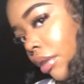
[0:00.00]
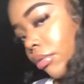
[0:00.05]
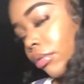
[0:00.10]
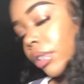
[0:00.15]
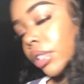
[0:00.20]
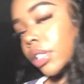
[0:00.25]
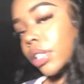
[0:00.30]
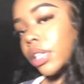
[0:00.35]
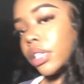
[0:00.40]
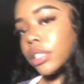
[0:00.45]

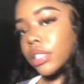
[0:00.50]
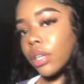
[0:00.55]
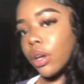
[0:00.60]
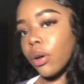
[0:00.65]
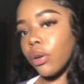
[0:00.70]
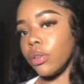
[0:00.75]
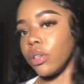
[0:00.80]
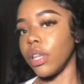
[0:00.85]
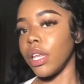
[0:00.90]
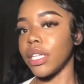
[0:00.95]
really.
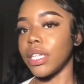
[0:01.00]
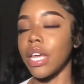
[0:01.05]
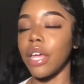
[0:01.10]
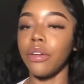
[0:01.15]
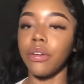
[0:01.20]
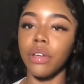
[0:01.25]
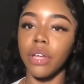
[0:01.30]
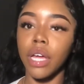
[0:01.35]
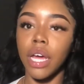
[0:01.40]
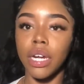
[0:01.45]
So that's how you
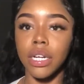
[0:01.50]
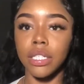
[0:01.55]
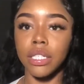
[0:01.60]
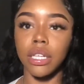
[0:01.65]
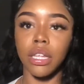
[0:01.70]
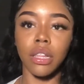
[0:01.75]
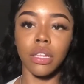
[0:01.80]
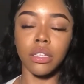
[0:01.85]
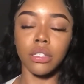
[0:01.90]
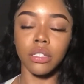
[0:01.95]
can kind of
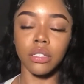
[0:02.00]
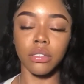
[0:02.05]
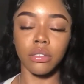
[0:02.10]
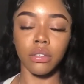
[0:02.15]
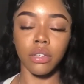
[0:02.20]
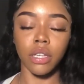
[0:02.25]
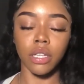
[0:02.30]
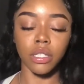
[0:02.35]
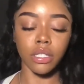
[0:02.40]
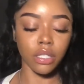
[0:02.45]
tell
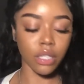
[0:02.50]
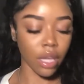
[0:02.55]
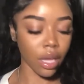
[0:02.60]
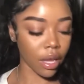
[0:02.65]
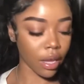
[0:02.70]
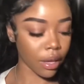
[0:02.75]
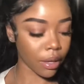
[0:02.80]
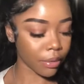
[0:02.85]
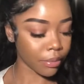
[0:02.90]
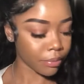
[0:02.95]
it's
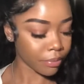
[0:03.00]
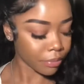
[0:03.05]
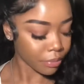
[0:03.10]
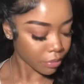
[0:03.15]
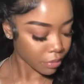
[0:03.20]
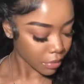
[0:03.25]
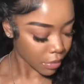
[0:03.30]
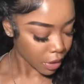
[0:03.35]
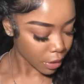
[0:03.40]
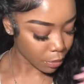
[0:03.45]

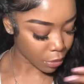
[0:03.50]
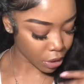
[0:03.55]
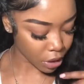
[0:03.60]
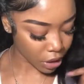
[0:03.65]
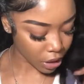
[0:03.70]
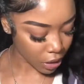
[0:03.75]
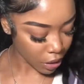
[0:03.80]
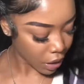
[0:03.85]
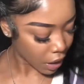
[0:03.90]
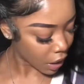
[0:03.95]

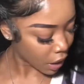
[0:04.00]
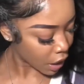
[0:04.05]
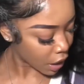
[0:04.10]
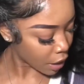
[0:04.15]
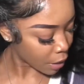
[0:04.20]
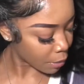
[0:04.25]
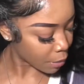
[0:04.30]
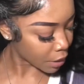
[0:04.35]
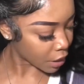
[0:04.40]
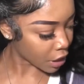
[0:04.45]
Brazilian
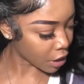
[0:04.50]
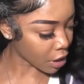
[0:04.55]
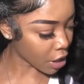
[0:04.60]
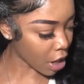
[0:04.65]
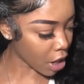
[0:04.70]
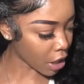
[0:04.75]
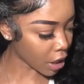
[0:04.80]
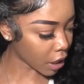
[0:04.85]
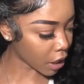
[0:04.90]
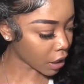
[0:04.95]
hair. But there
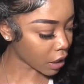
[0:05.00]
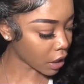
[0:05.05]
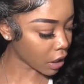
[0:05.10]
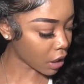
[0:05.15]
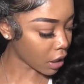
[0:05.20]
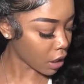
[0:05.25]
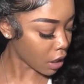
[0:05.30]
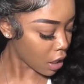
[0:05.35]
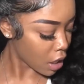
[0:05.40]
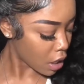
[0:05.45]
aren't
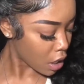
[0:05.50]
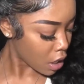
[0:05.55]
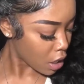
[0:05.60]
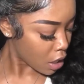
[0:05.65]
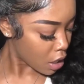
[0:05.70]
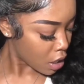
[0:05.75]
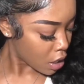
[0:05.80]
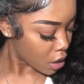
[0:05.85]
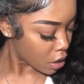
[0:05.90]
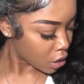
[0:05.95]
any
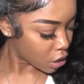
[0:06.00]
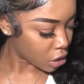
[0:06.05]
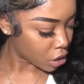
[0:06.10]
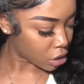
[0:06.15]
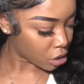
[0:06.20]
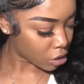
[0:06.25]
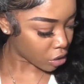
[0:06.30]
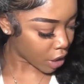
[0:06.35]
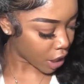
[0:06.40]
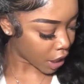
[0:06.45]

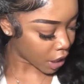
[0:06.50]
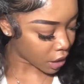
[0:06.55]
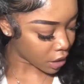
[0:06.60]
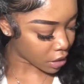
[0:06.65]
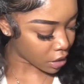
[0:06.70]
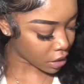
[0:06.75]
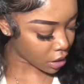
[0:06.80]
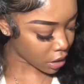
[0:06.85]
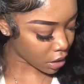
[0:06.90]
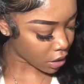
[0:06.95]

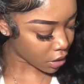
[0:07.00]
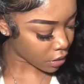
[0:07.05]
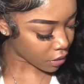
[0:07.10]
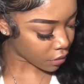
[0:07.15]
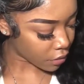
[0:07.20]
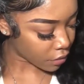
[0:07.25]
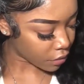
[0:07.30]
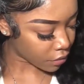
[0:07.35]
strands of